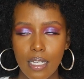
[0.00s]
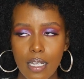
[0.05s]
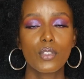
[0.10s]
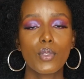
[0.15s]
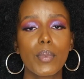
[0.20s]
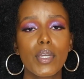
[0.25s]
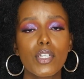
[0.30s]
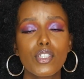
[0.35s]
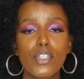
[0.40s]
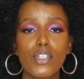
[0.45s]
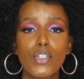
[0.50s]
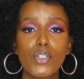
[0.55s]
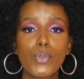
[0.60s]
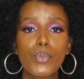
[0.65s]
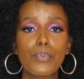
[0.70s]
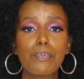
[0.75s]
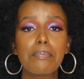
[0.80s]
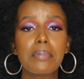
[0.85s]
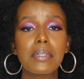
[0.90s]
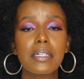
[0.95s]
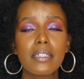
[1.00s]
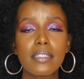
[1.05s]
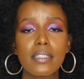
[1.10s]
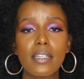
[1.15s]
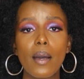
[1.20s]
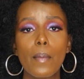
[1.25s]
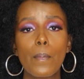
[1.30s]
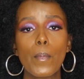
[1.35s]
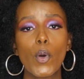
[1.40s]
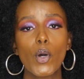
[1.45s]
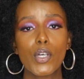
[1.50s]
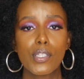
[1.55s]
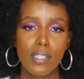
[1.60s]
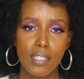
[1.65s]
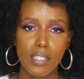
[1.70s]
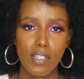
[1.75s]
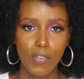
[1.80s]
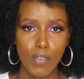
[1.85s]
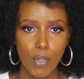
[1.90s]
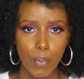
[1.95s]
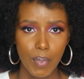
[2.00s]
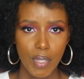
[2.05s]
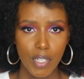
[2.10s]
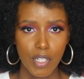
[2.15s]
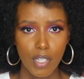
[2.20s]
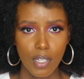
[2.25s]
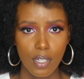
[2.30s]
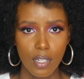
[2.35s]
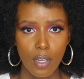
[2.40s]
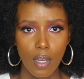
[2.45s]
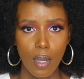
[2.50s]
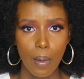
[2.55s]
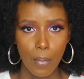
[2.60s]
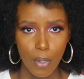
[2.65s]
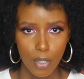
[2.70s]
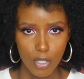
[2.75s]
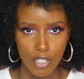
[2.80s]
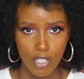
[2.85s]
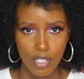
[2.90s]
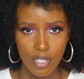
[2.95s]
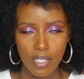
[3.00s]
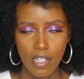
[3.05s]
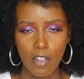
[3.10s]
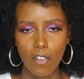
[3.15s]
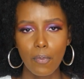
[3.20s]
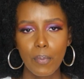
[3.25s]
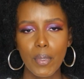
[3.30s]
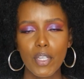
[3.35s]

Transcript: So make sure you build a positive opinion about yourself.